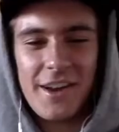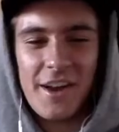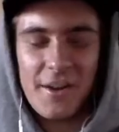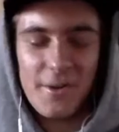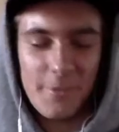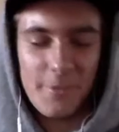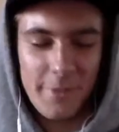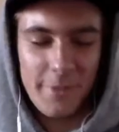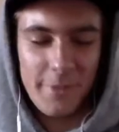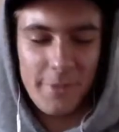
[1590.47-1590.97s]
hi
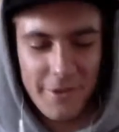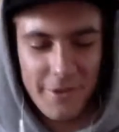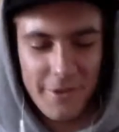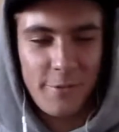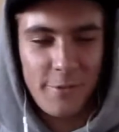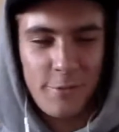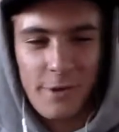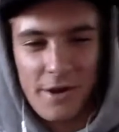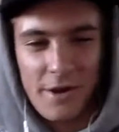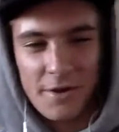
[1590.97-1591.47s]
to him the other
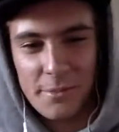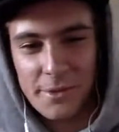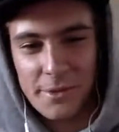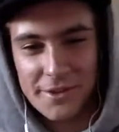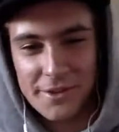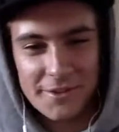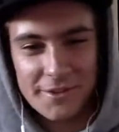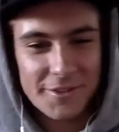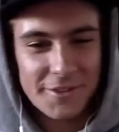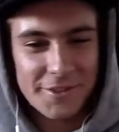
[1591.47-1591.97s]
day
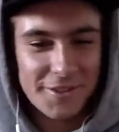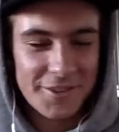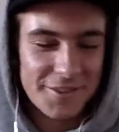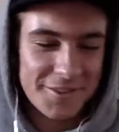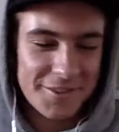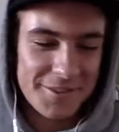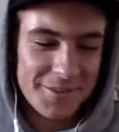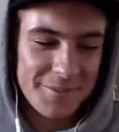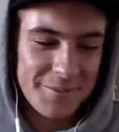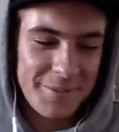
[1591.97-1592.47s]
randomly,
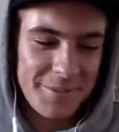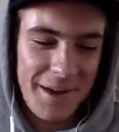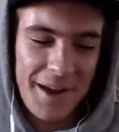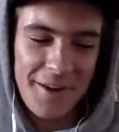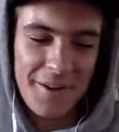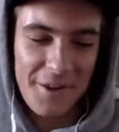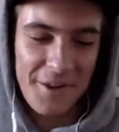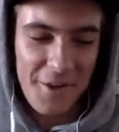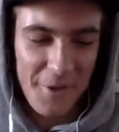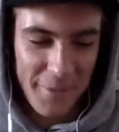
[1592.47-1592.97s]
but I don't know.